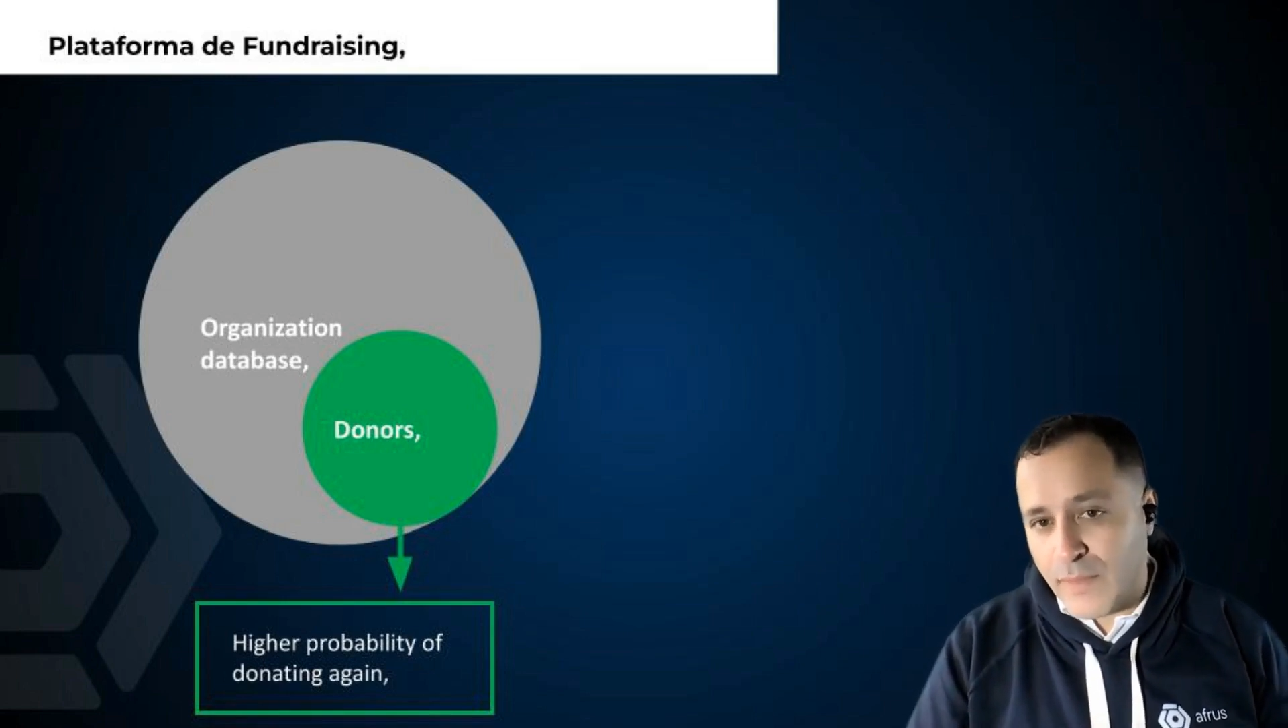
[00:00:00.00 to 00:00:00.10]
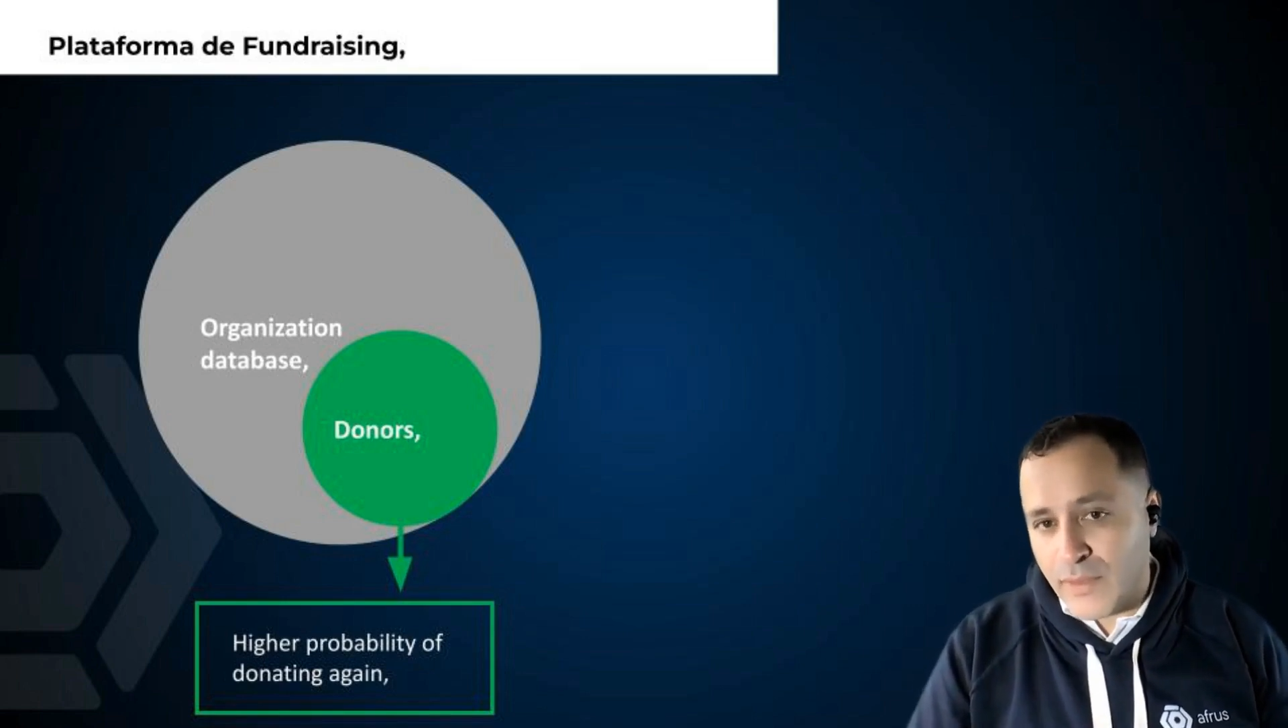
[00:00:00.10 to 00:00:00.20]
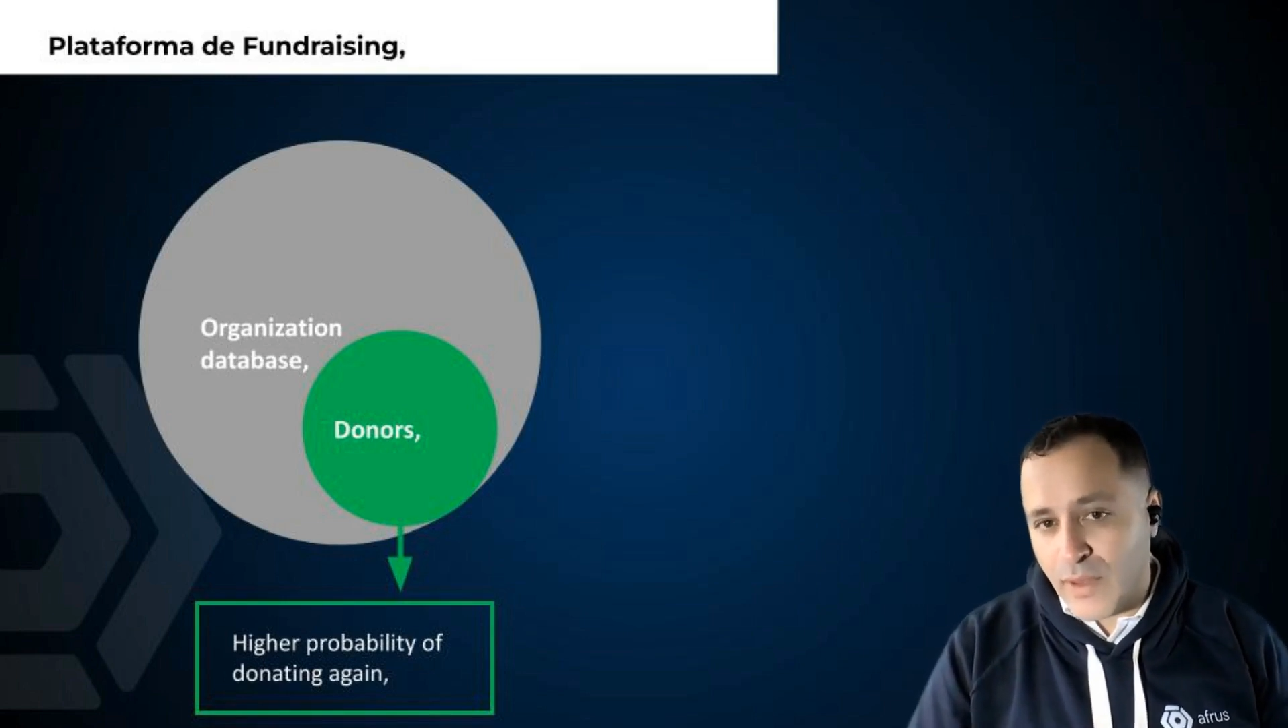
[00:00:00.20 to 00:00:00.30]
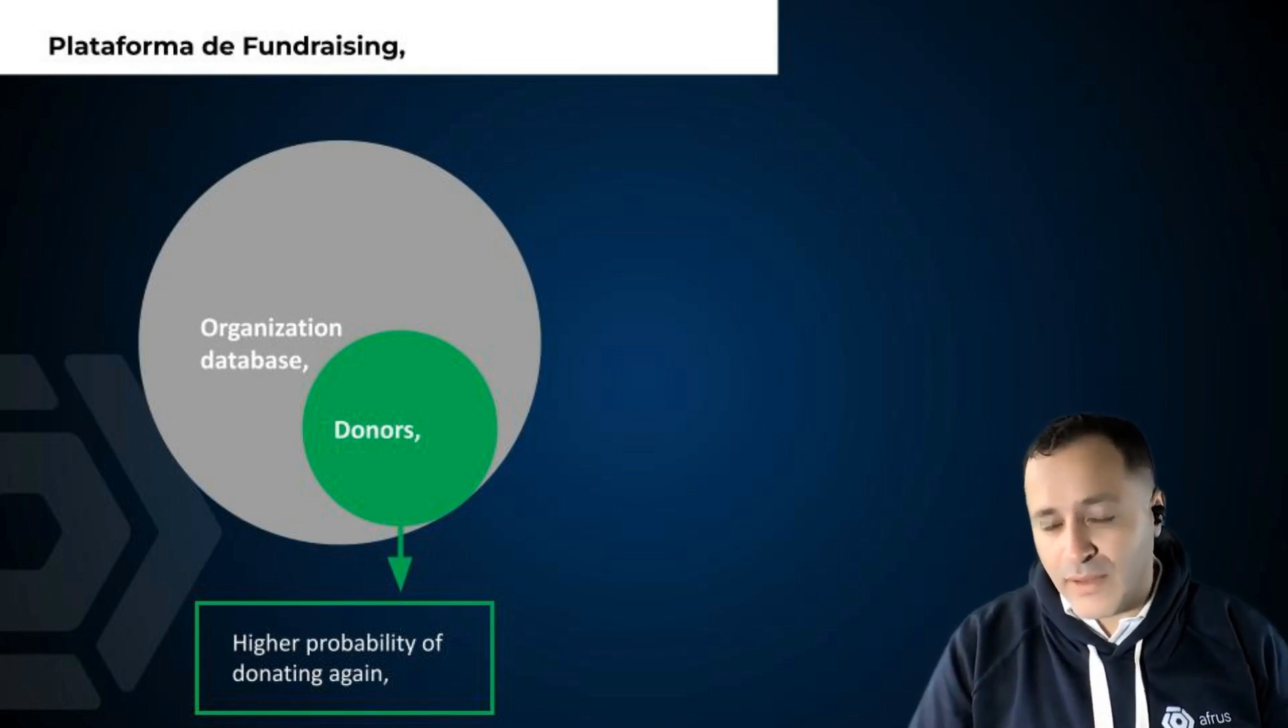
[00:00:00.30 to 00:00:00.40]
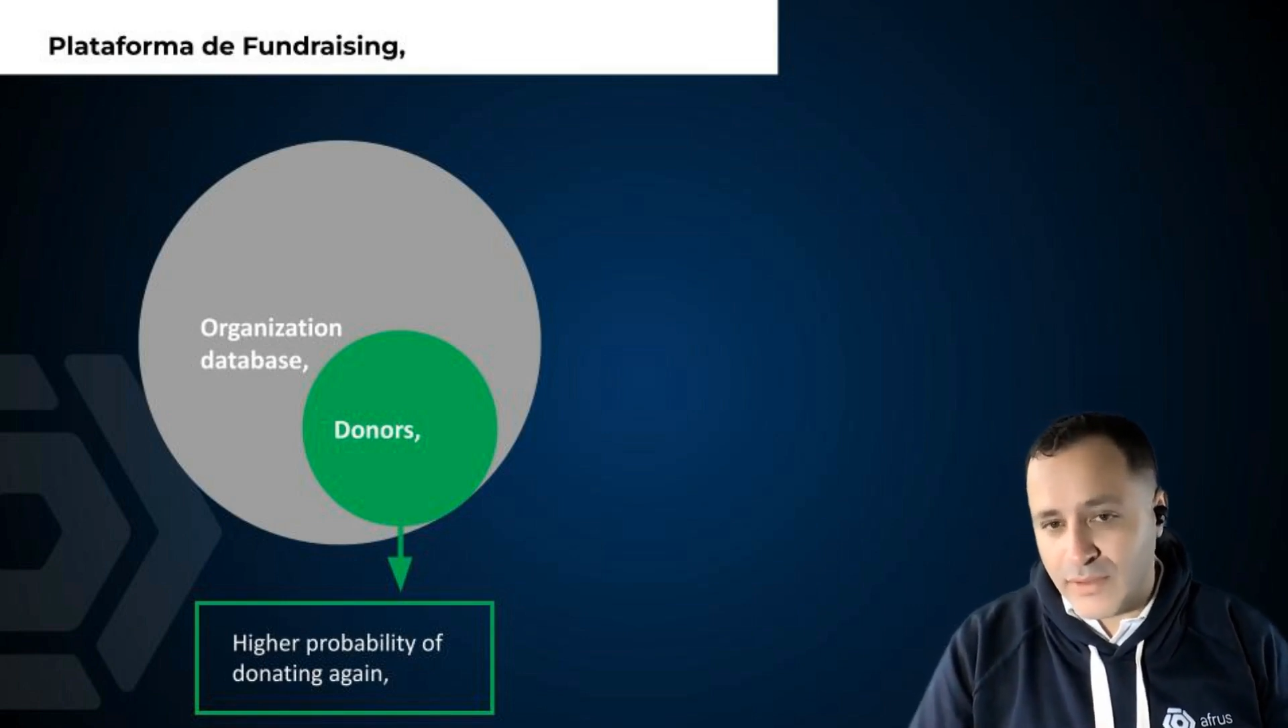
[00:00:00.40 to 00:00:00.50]

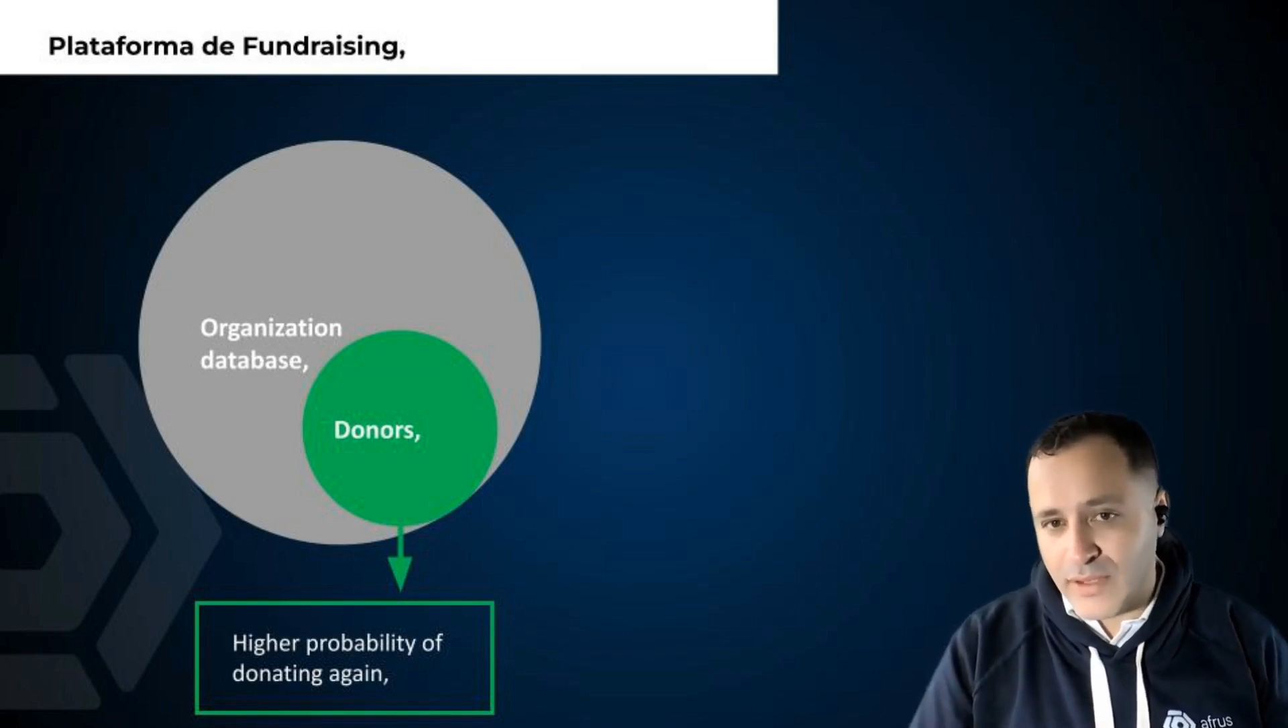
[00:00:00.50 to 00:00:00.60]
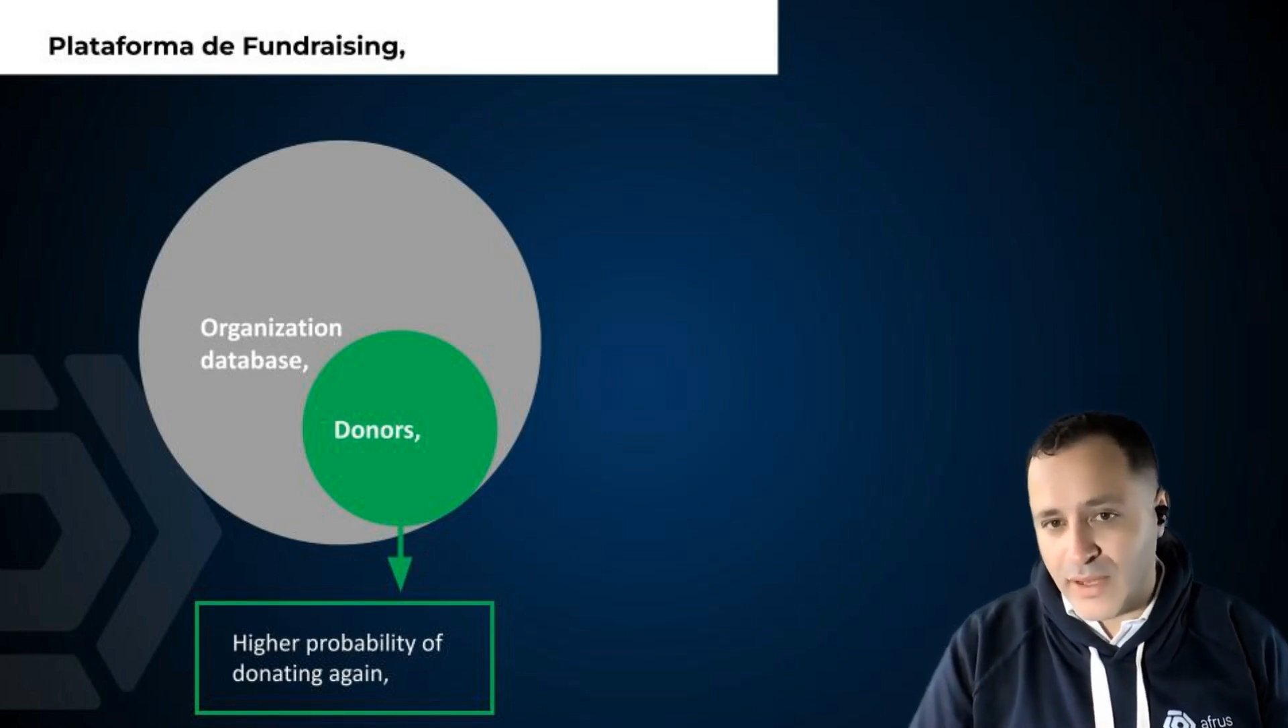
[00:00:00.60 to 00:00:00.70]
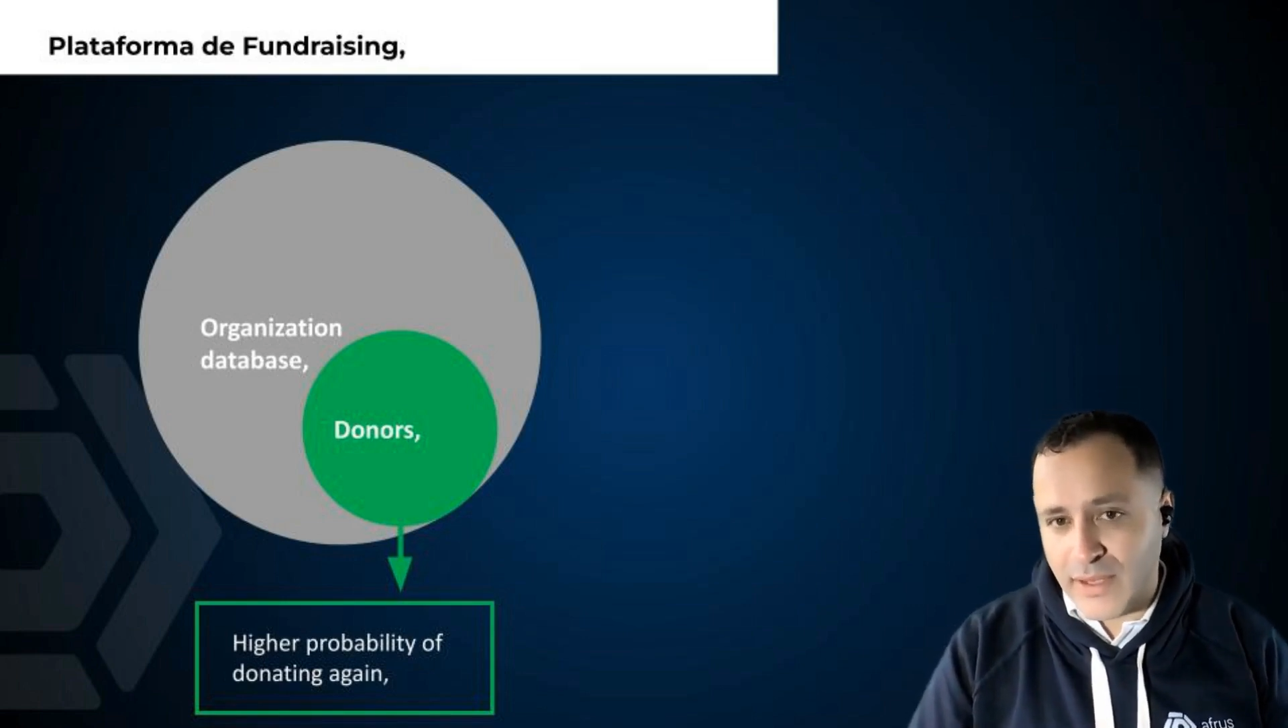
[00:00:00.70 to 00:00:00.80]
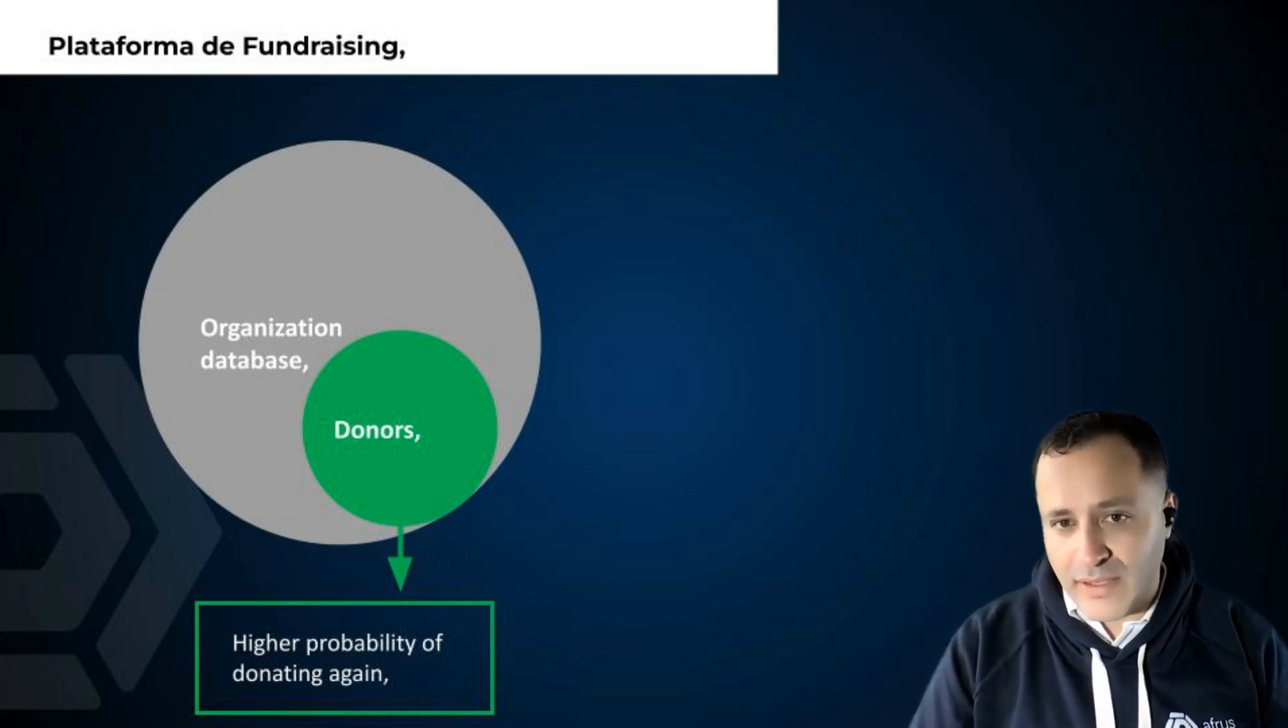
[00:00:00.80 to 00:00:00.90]
You have to direct